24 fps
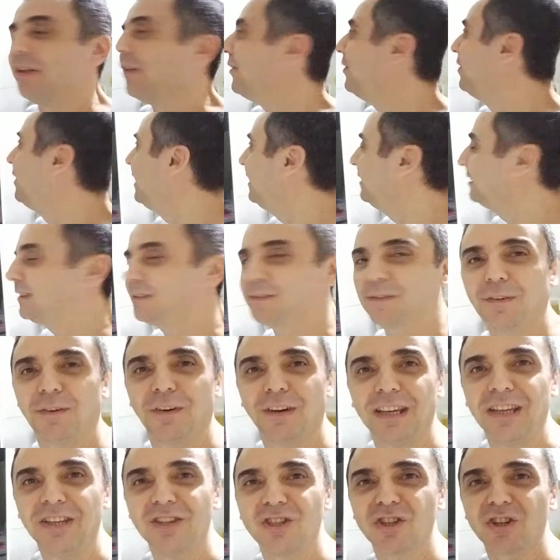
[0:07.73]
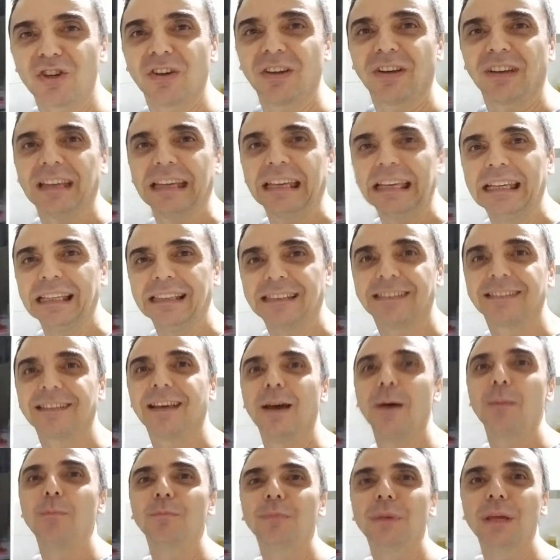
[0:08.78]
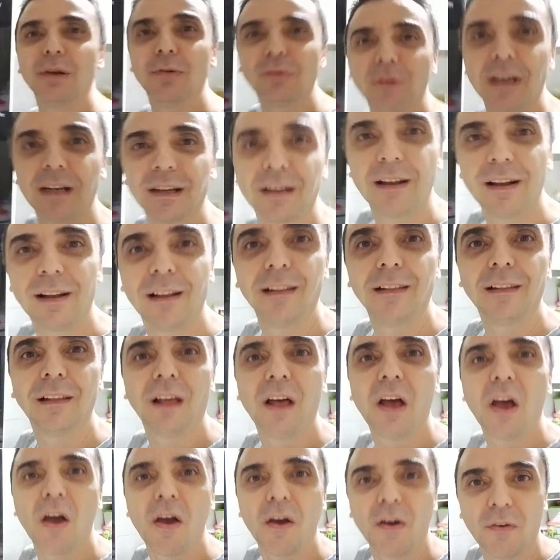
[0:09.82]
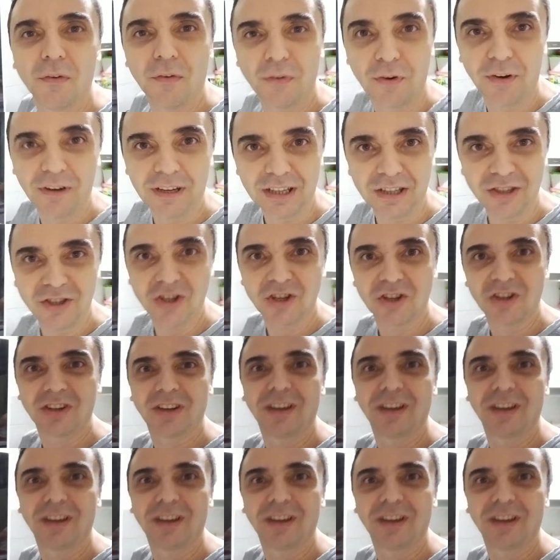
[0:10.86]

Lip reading: This fridge is a miracle fridge.